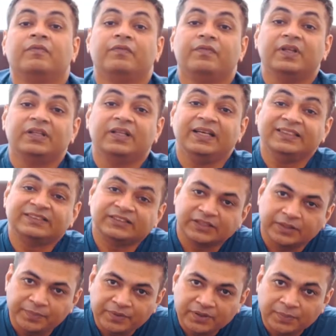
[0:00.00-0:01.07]
with its
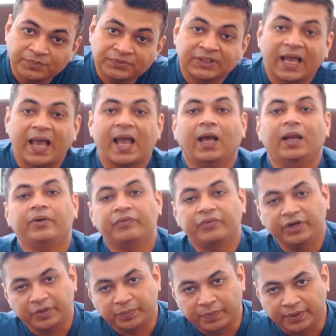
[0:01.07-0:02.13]
symptoms and
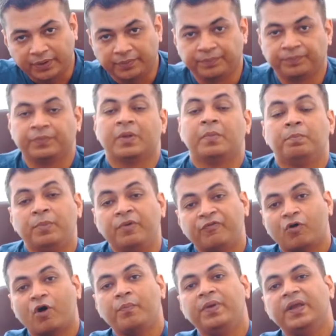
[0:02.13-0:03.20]
treatment.
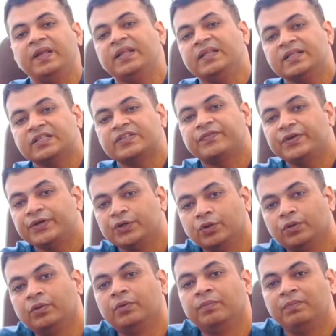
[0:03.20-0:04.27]
Before beginning this
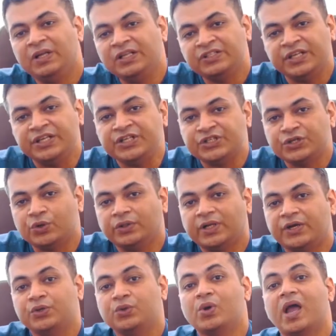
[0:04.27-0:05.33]
video, please ensure
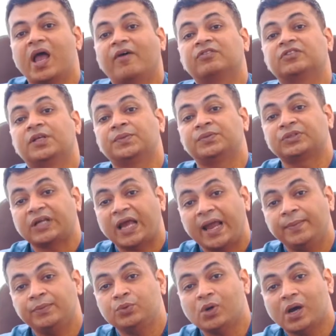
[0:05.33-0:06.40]
that you have
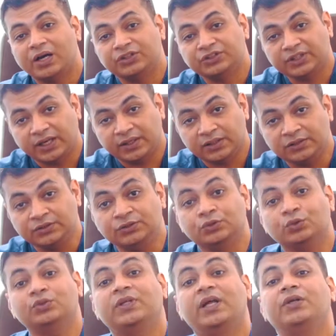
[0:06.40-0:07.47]
subscribed to our channel
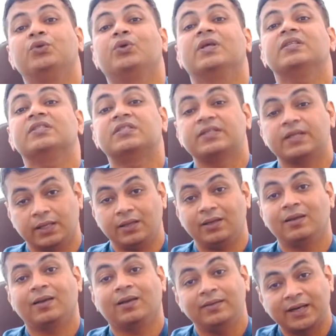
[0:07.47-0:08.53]
so that you can
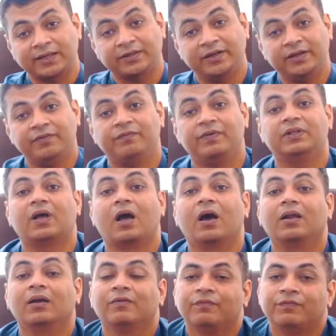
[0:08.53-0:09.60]
stay connected with
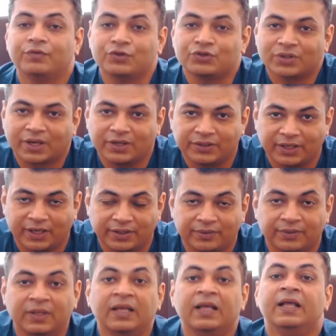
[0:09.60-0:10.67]
our future content.
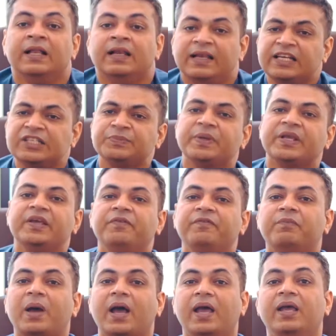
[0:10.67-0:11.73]
Let's
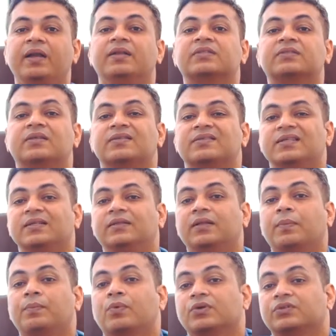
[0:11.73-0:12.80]
begin by discussing
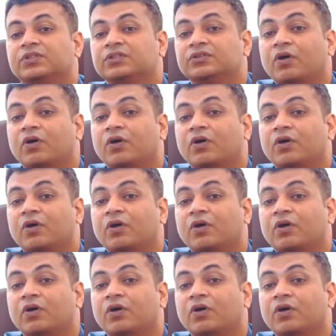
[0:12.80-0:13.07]
the process